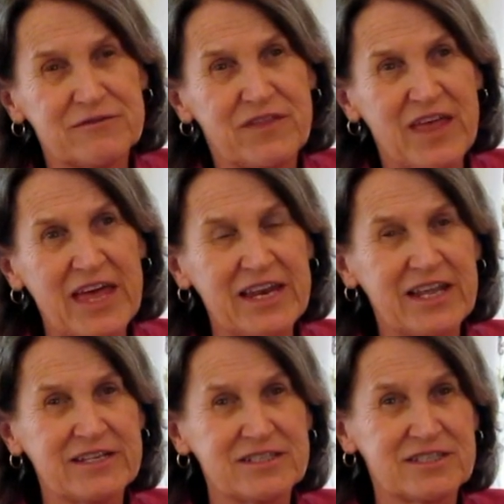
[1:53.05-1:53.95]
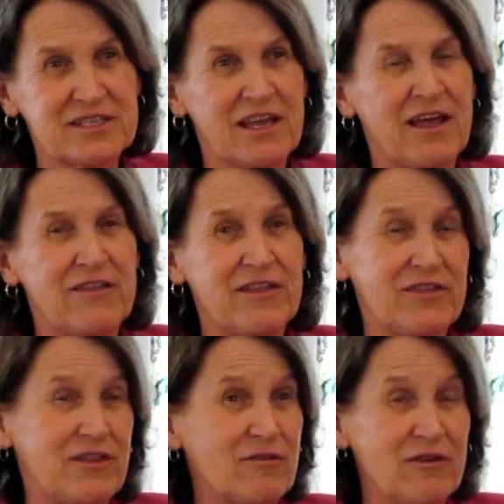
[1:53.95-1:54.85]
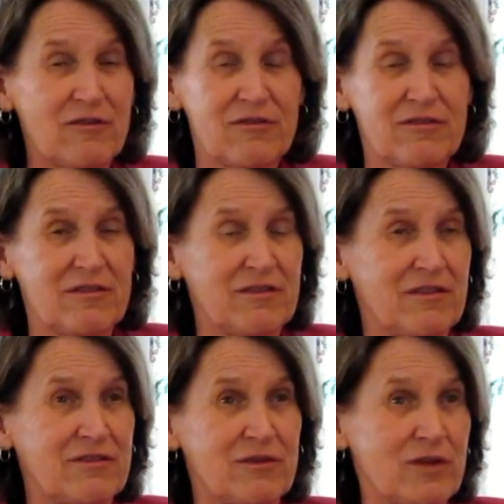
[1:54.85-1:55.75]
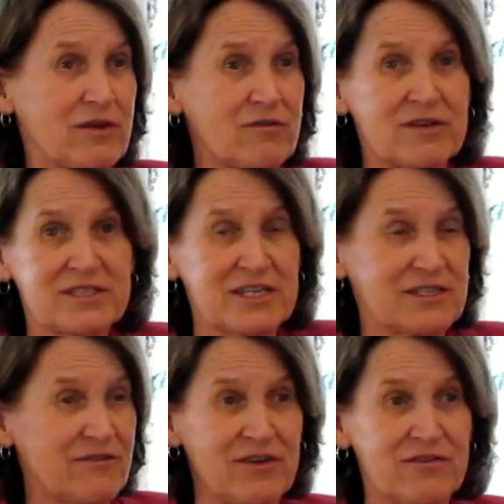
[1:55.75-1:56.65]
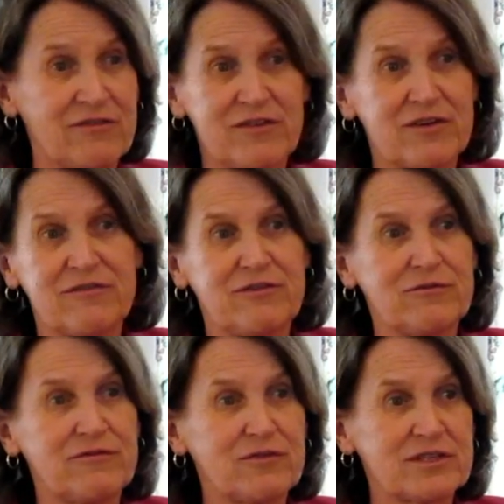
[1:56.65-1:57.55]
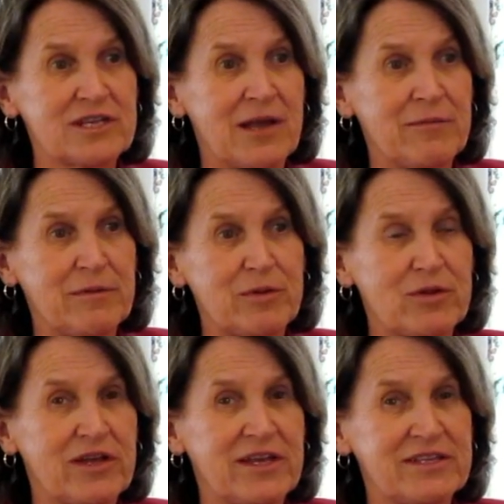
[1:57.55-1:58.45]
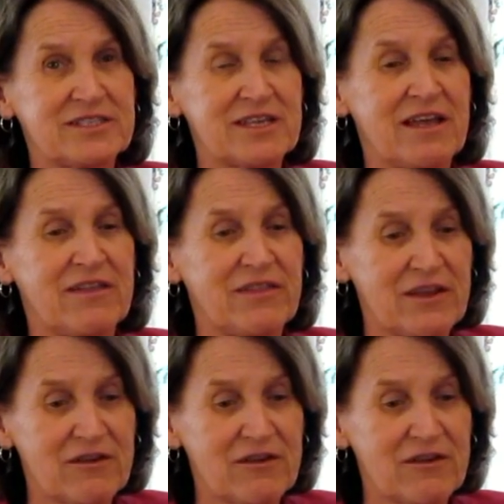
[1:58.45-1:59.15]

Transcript: of that is that the Red Cross has very few full-time employees, and